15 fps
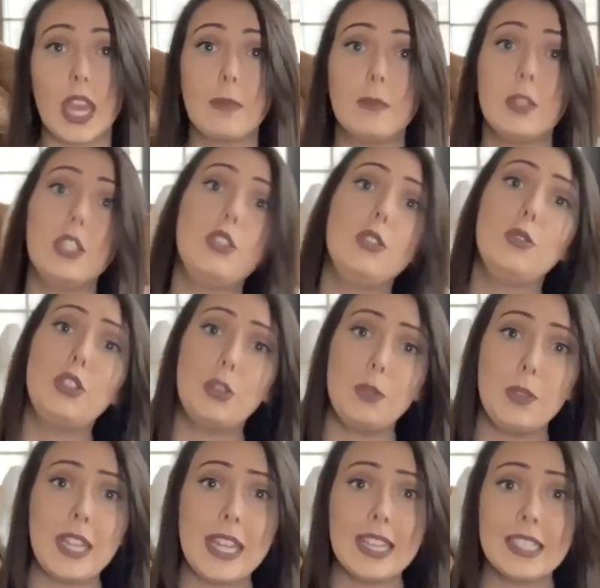I'm going to do 2
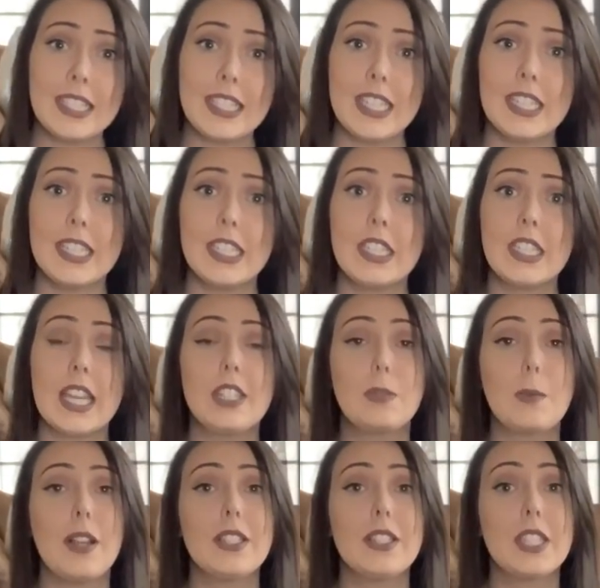dances, as
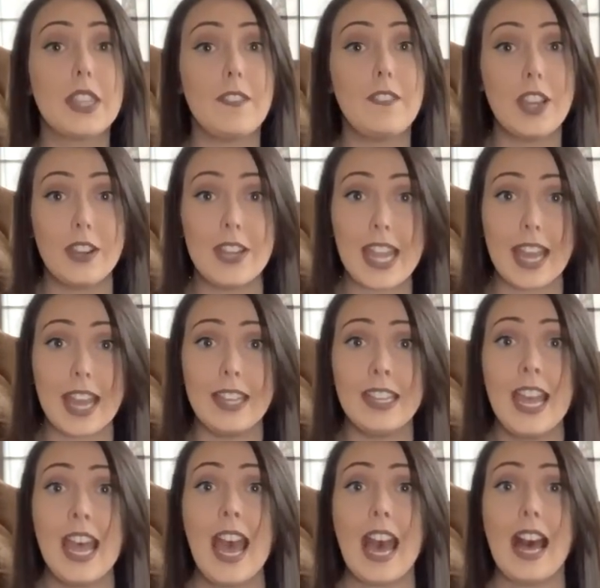well as at the very end,
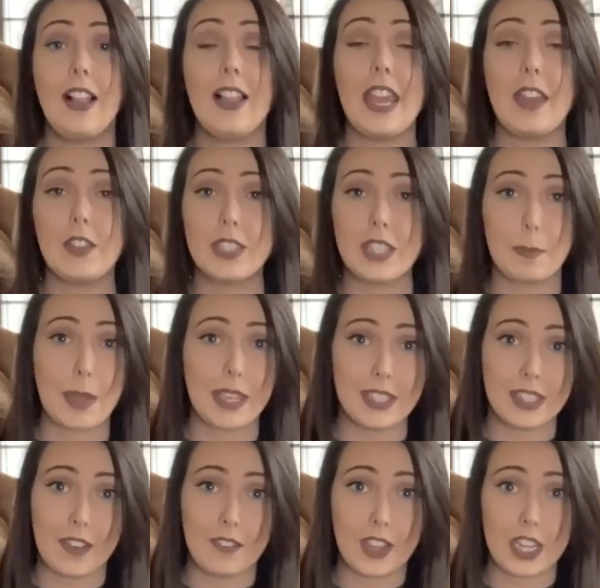I'll have a
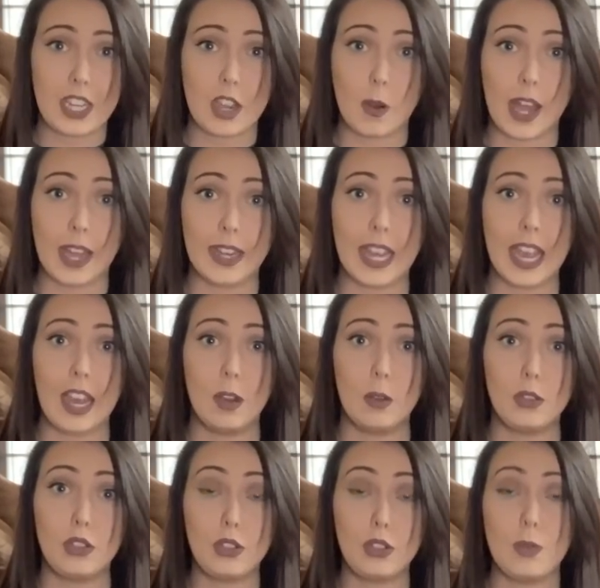step-by-step video on
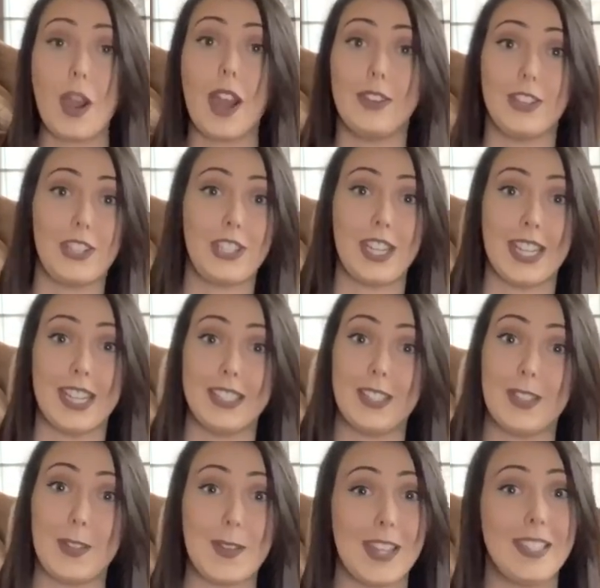how to Irish dance
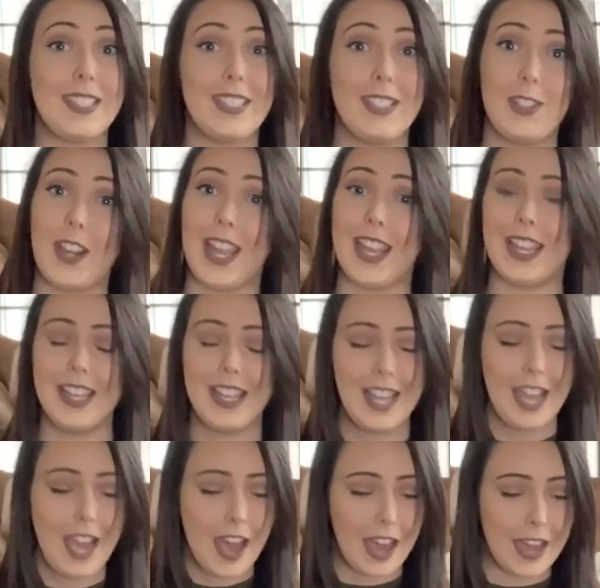so you guys can try
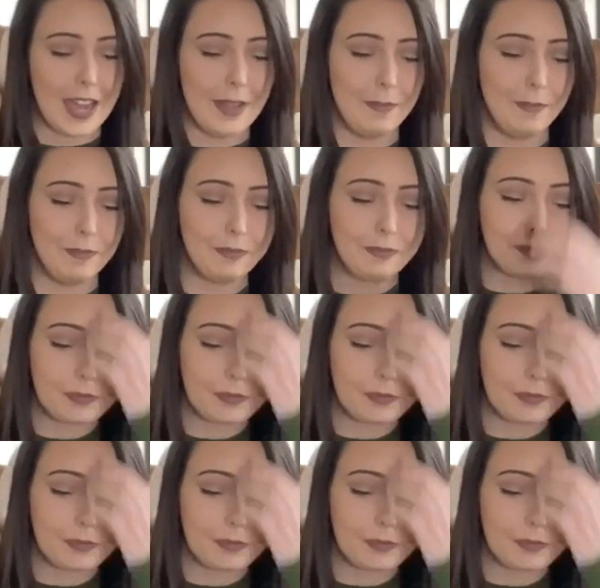it.